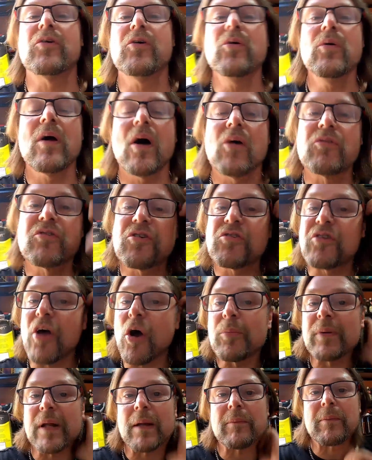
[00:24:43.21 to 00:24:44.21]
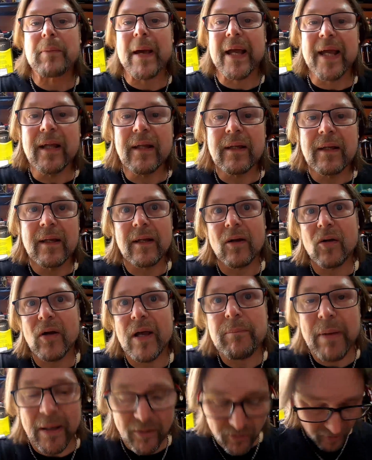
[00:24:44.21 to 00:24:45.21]
do, I'll just open up the packet and I'll
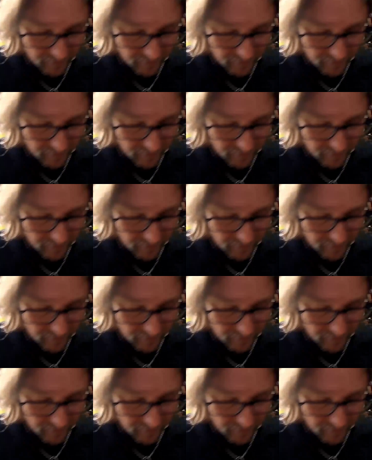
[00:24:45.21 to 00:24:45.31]
get back to